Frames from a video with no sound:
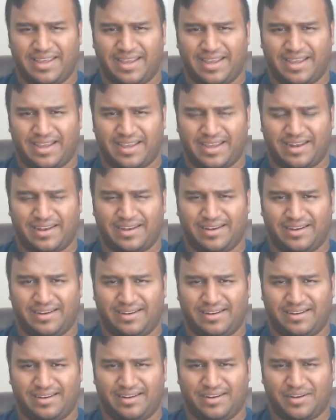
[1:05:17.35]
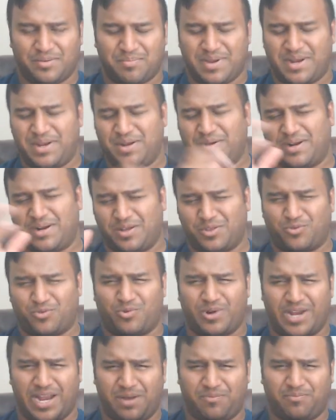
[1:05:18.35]
And depending on how the
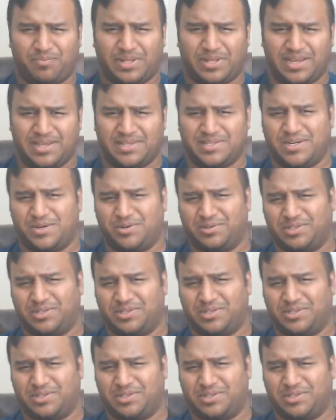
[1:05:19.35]
raid plays out,